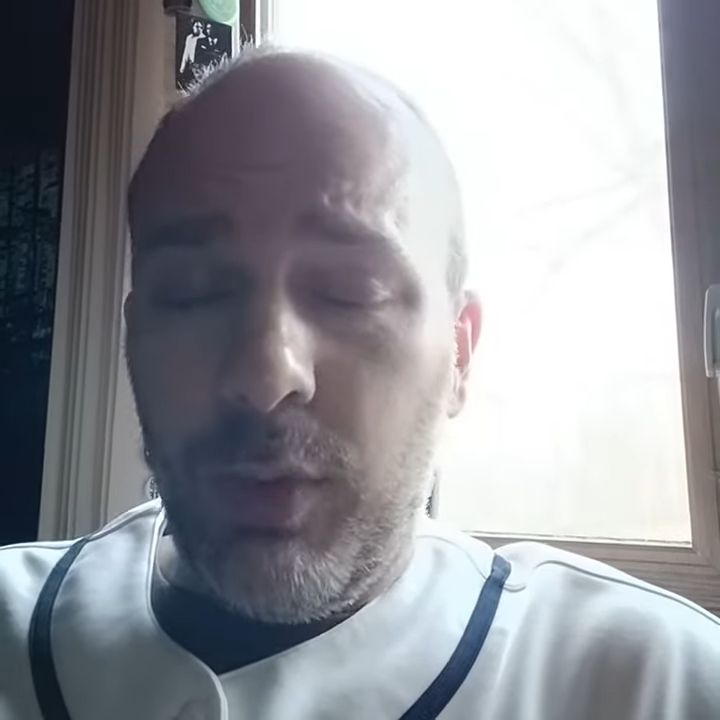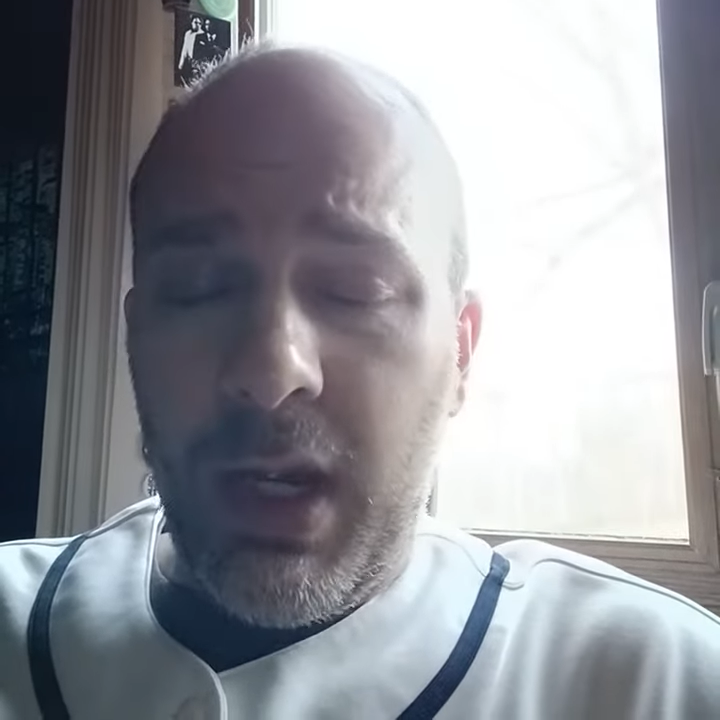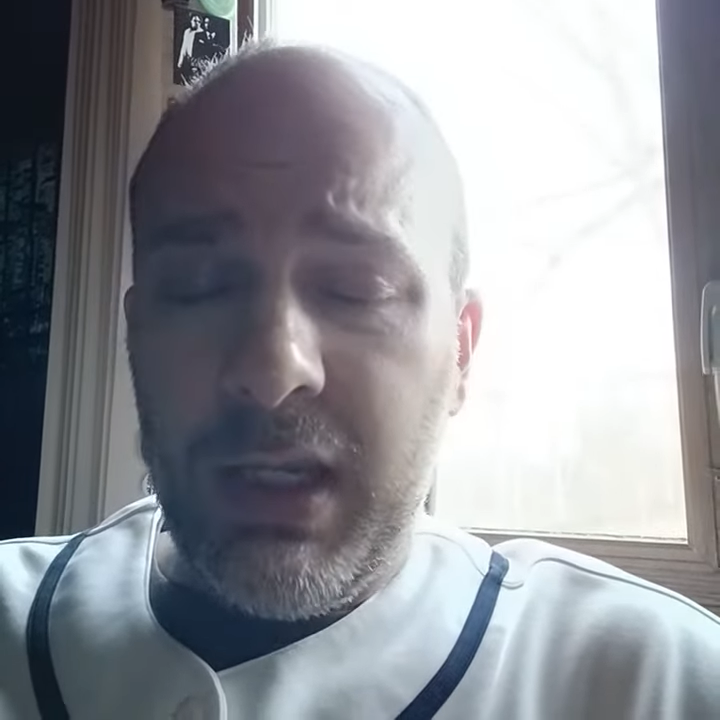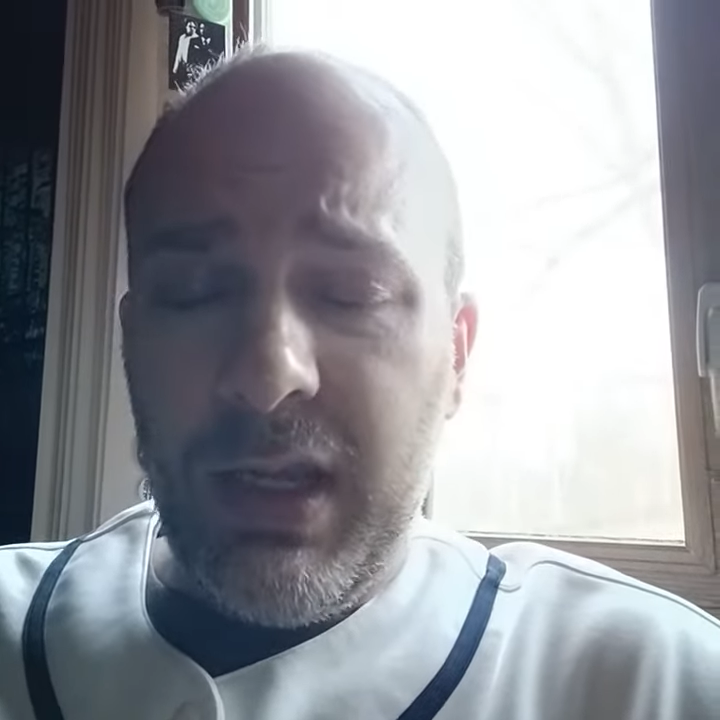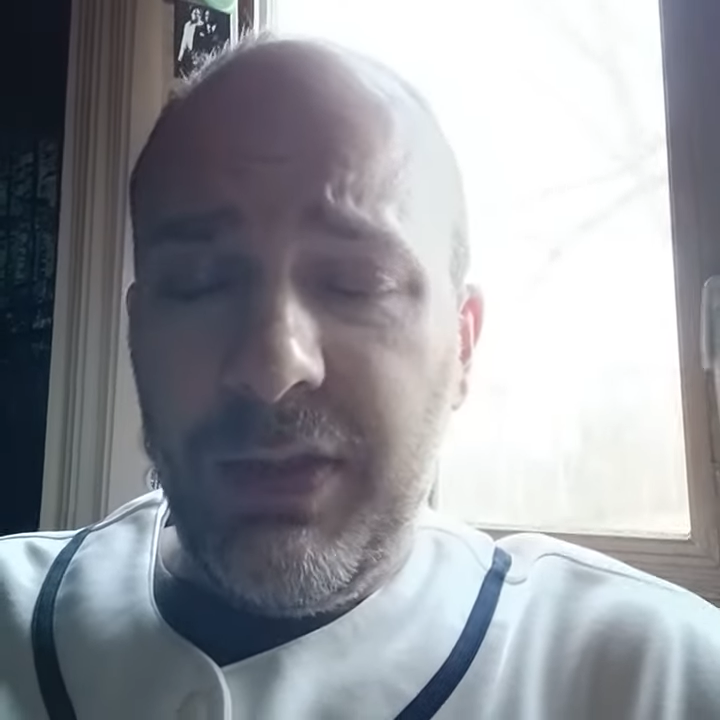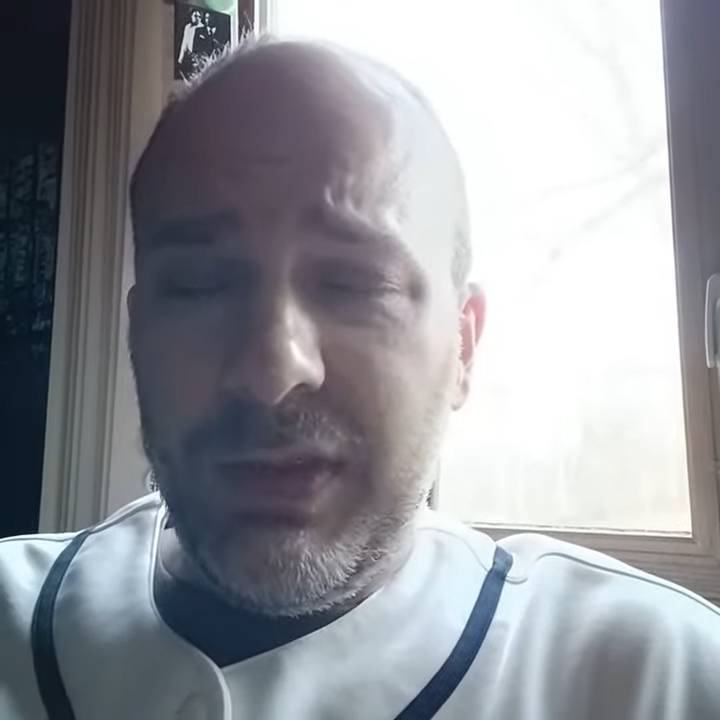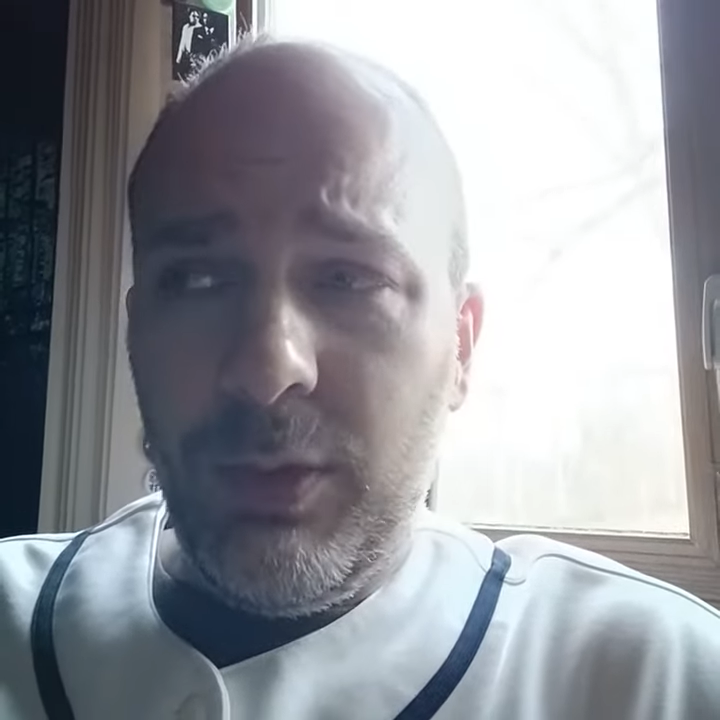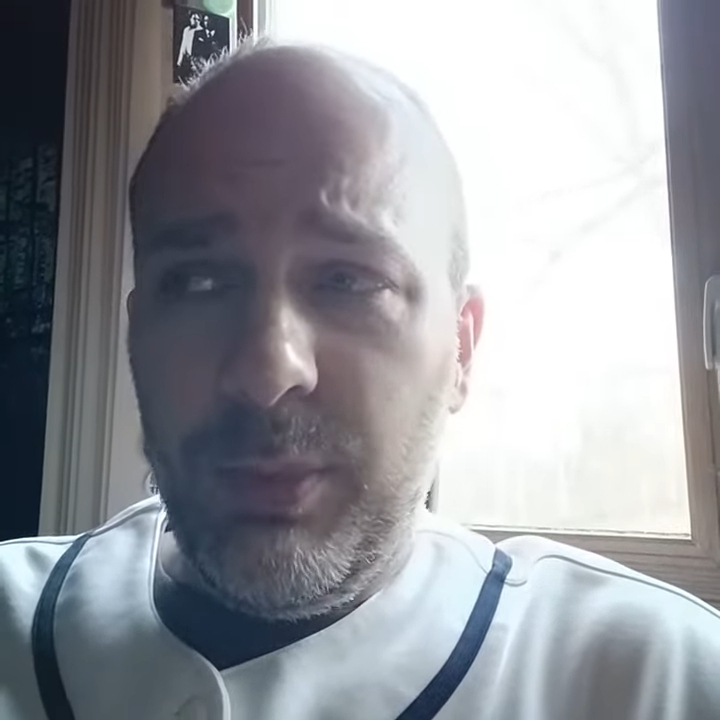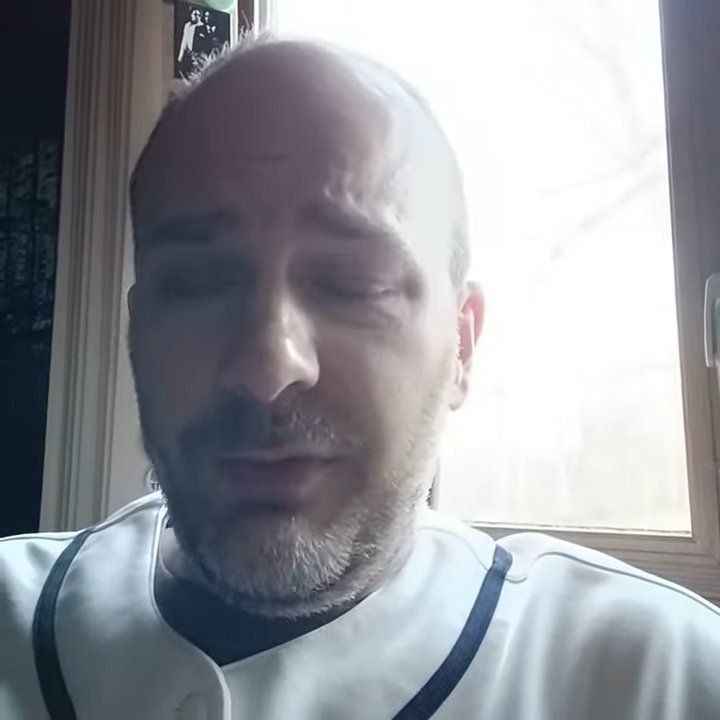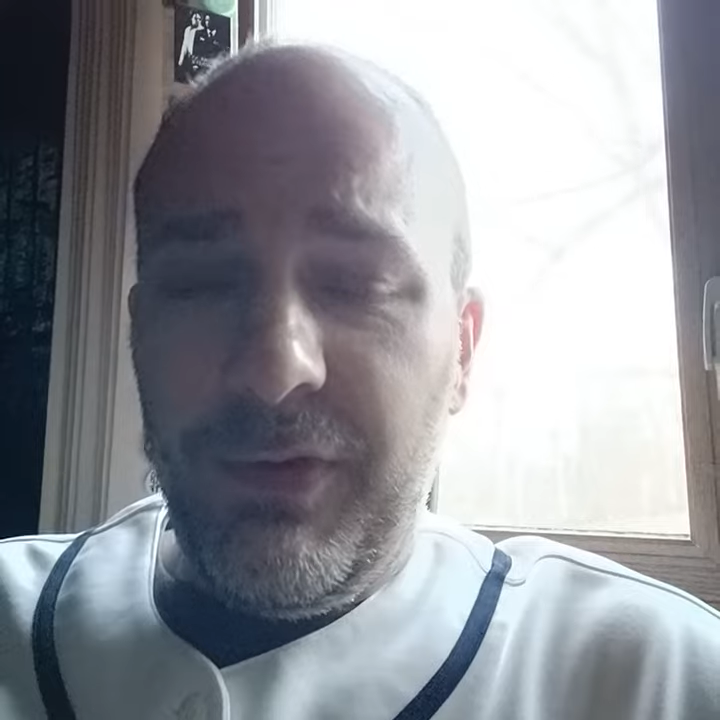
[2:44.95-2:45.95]
Ryan I think
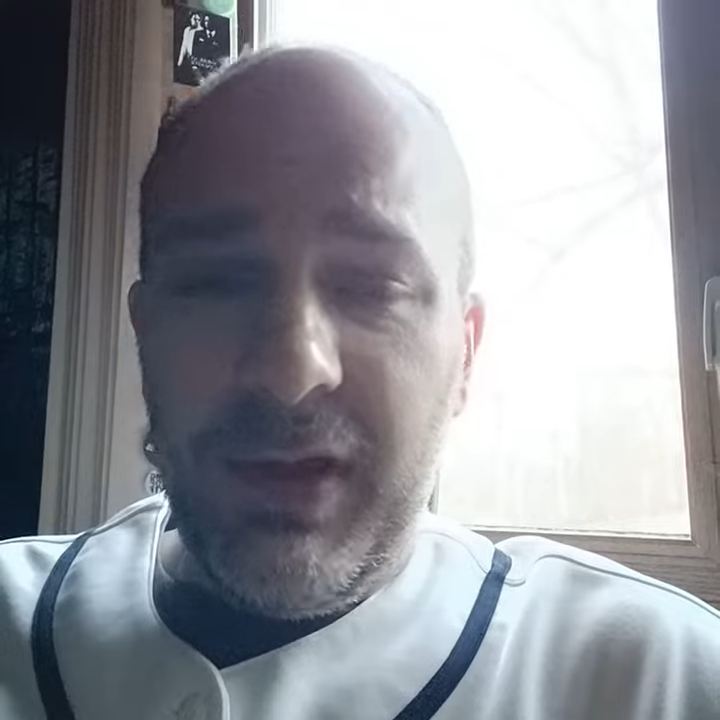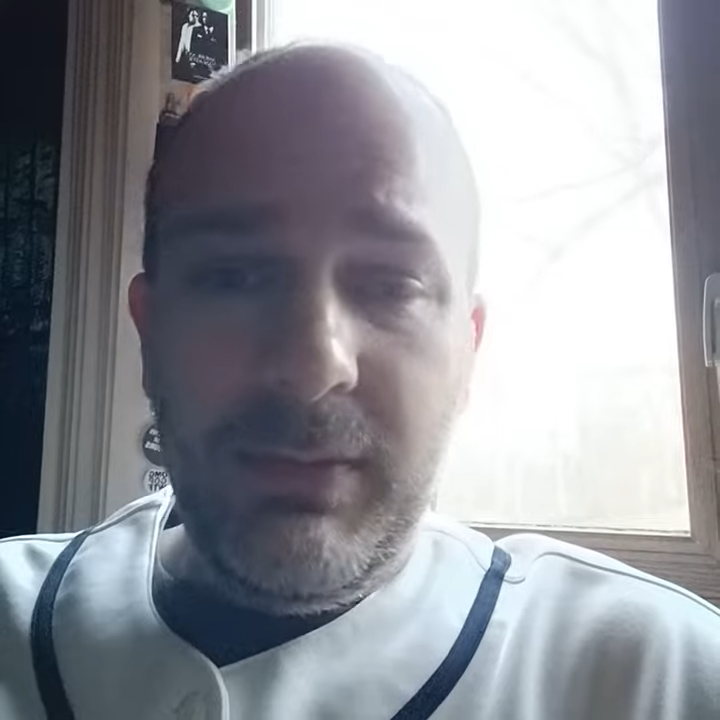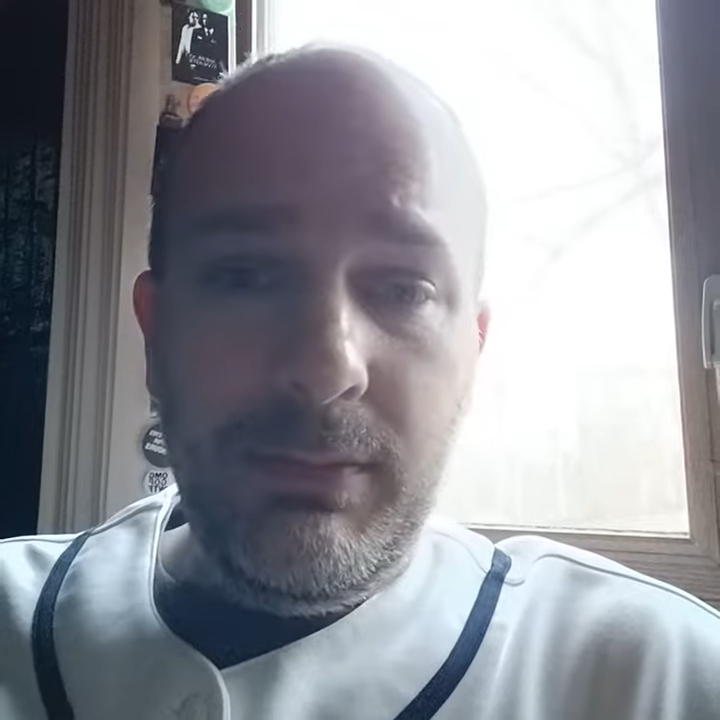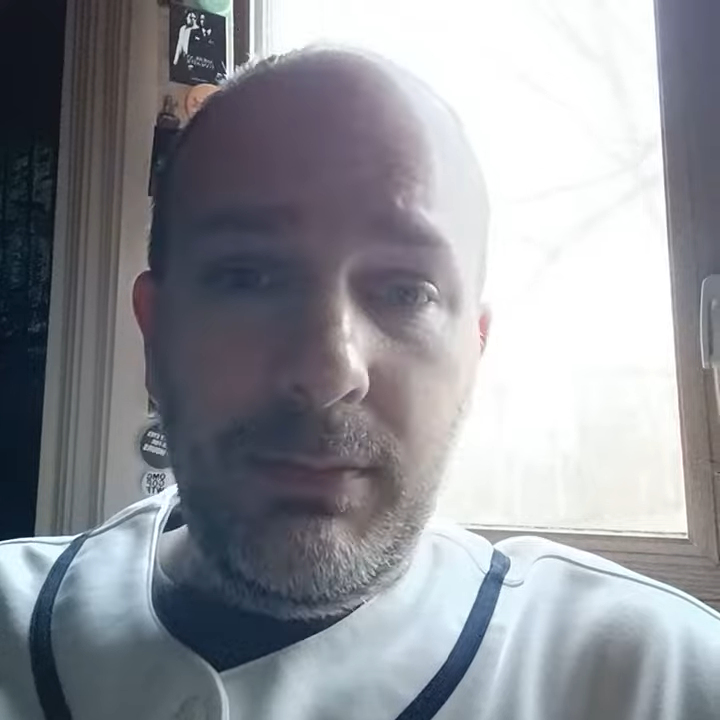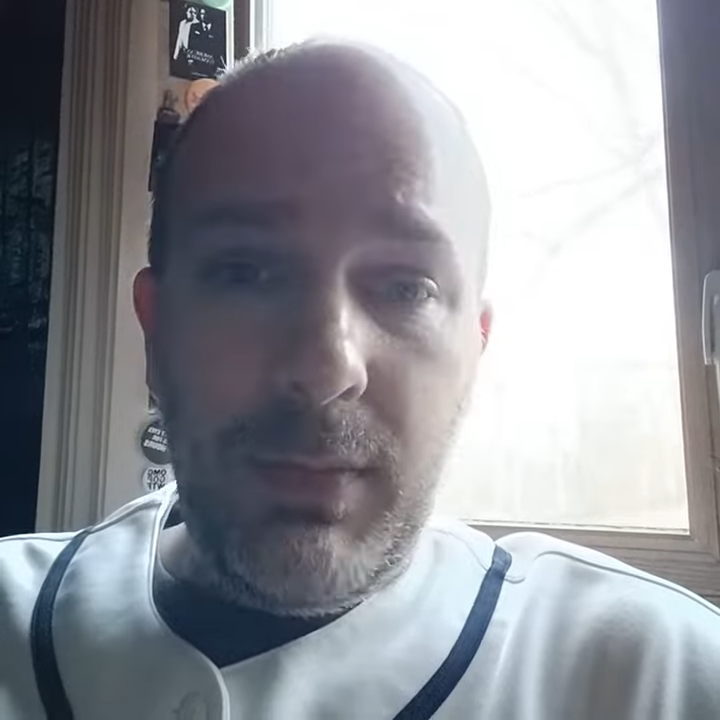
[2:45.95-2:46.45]
they'll be fine.